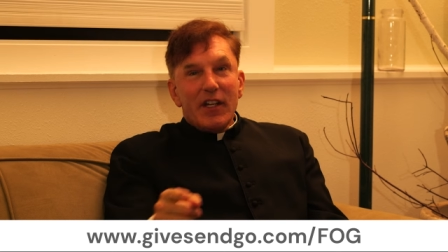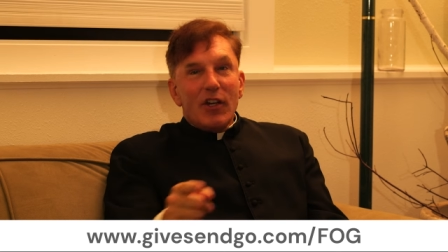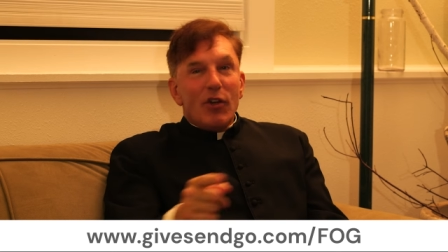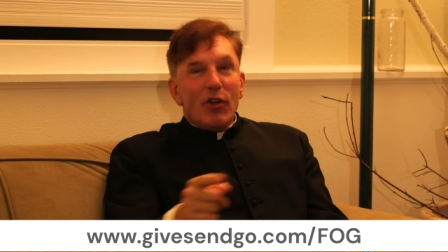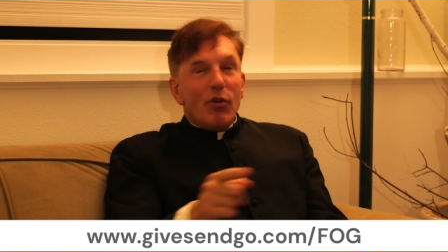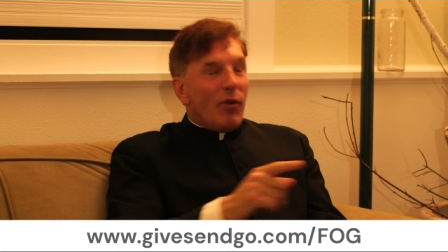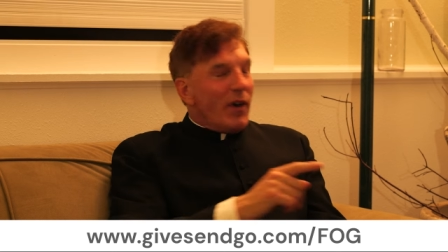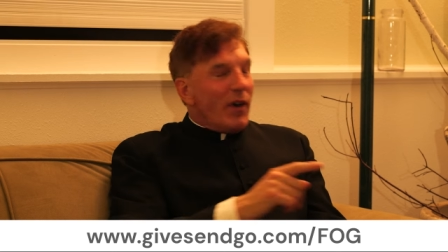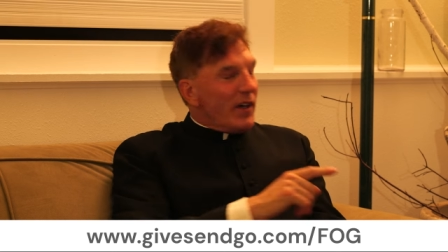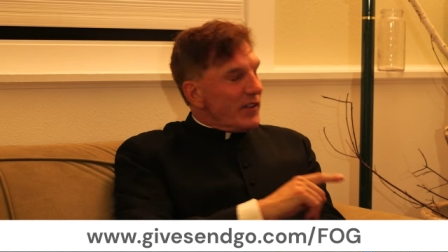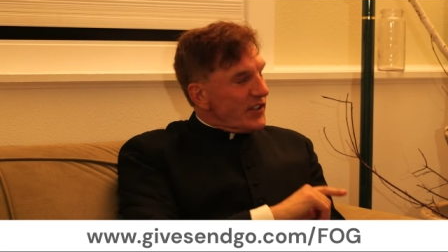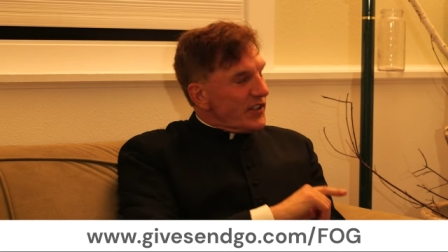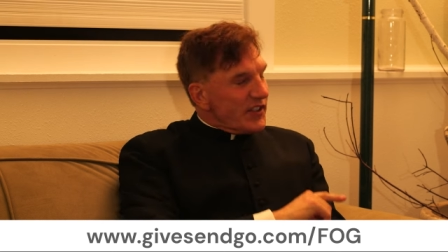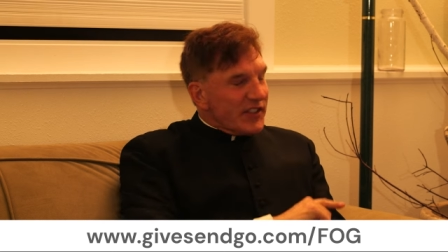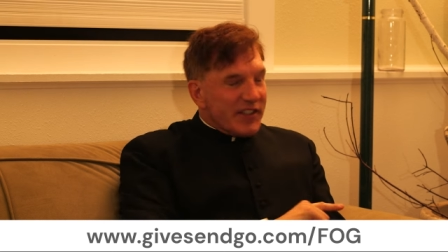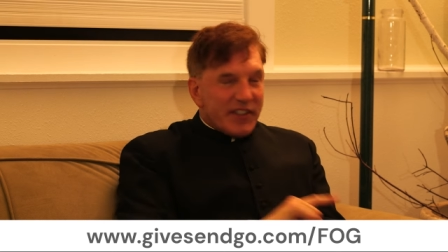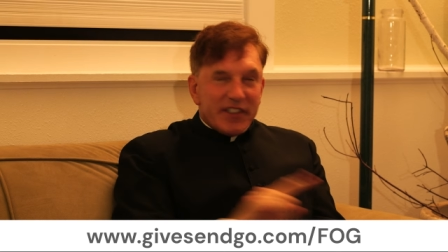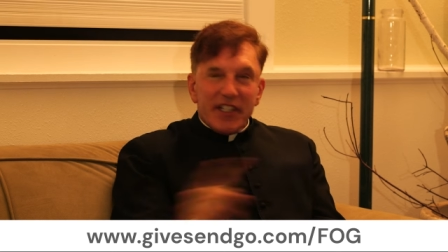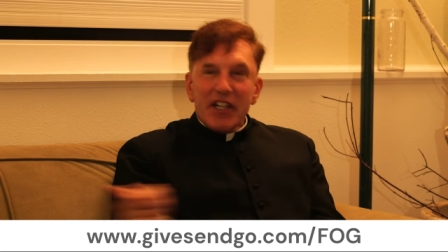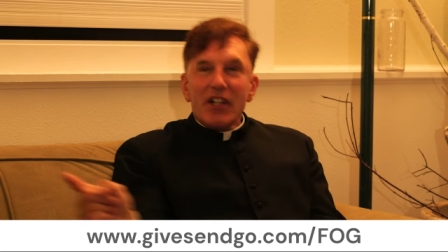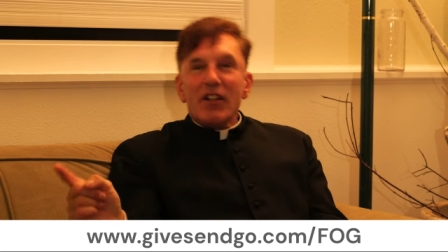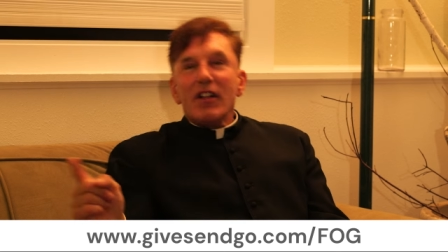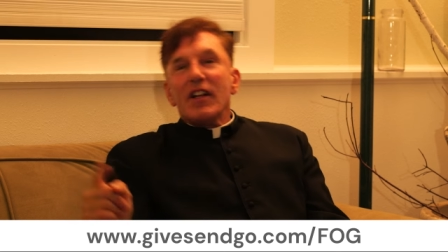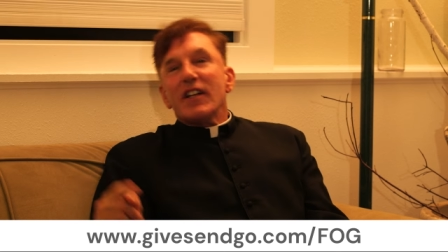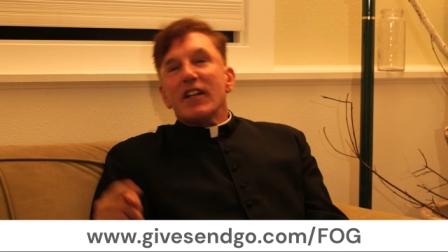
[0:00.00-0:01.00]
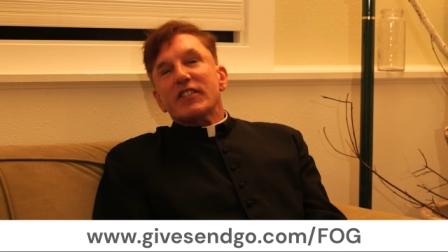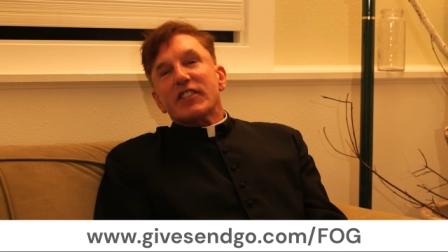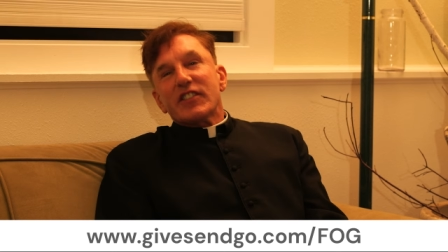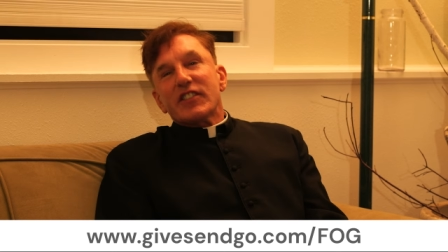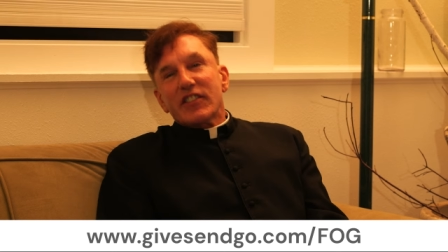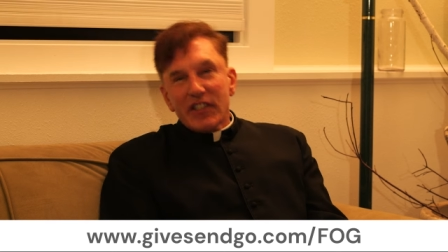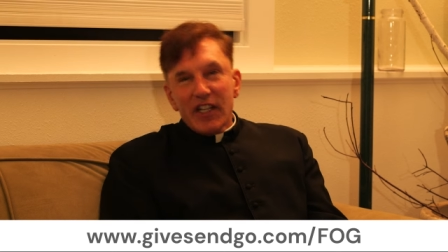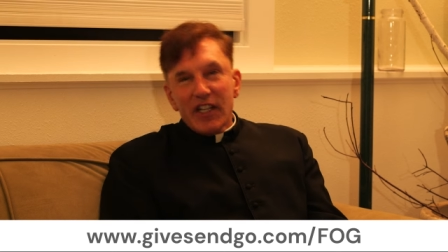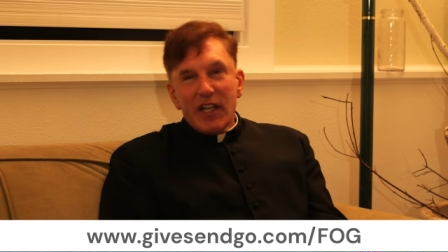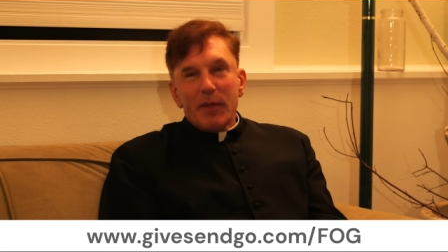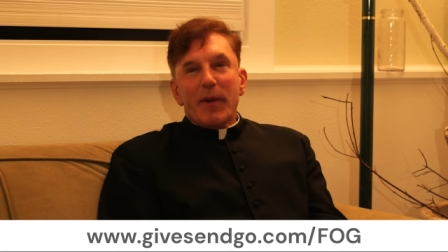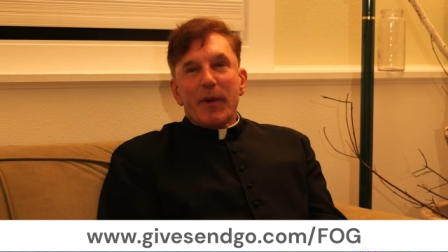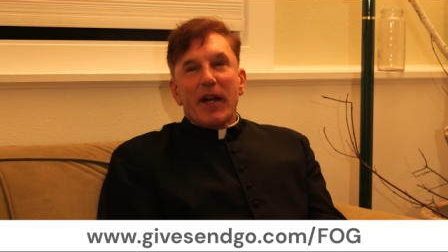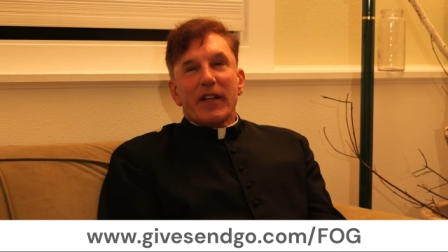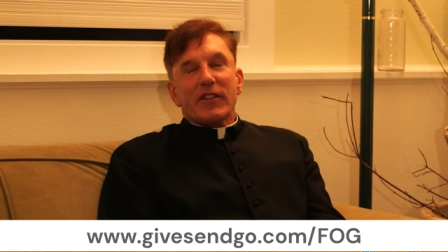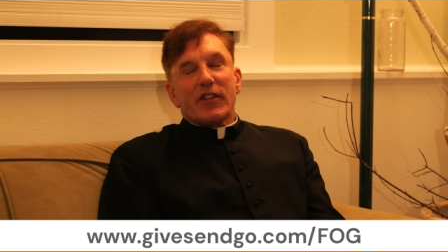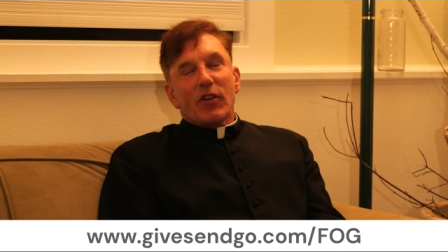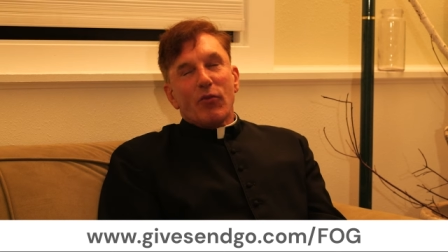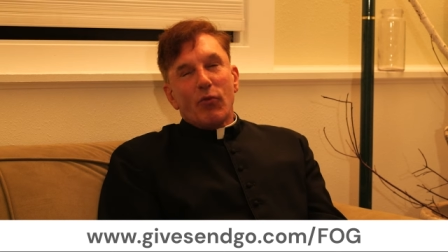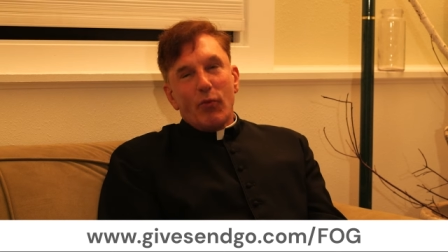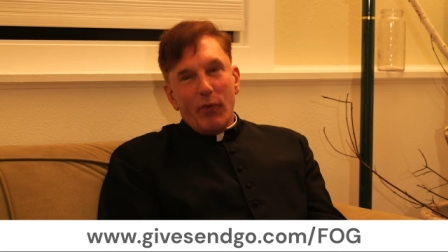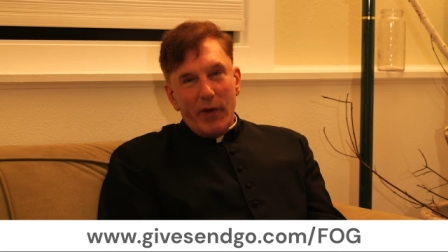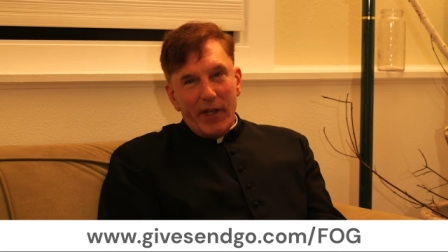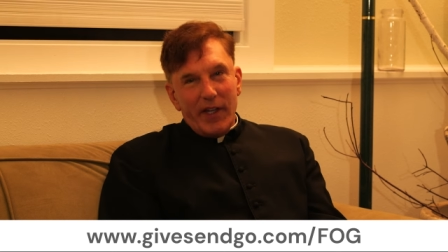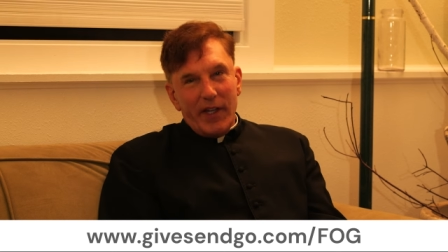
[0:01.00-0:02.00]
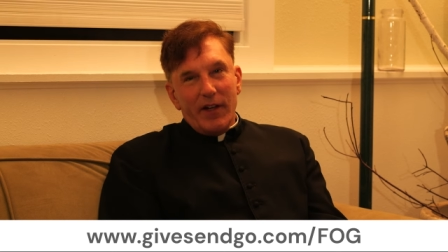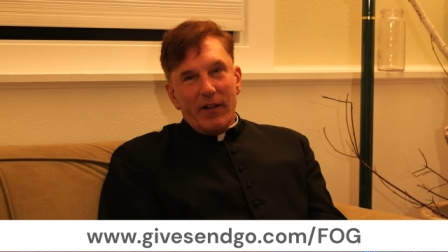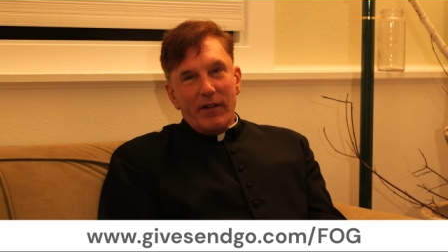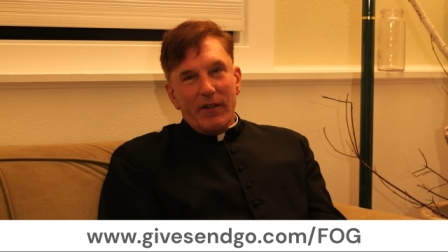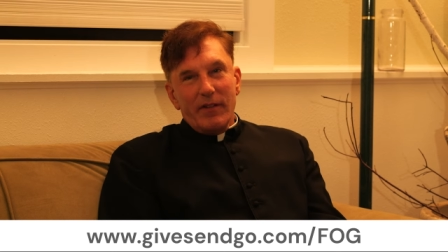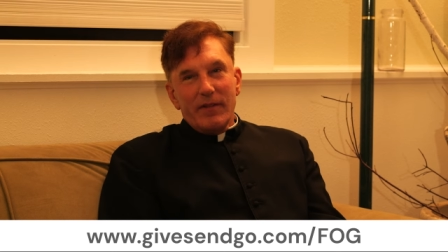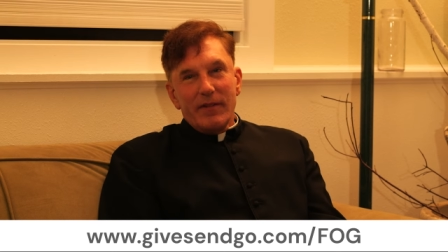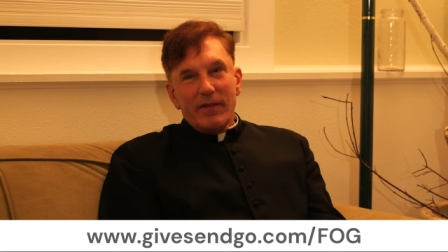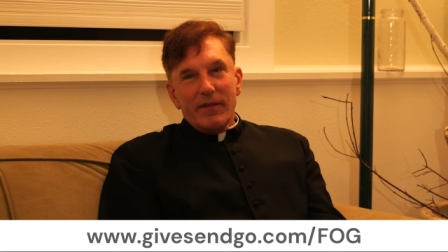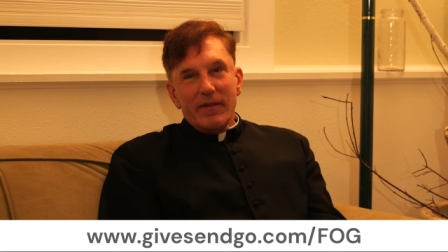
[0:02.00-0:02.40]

who are still asleep at the wheel.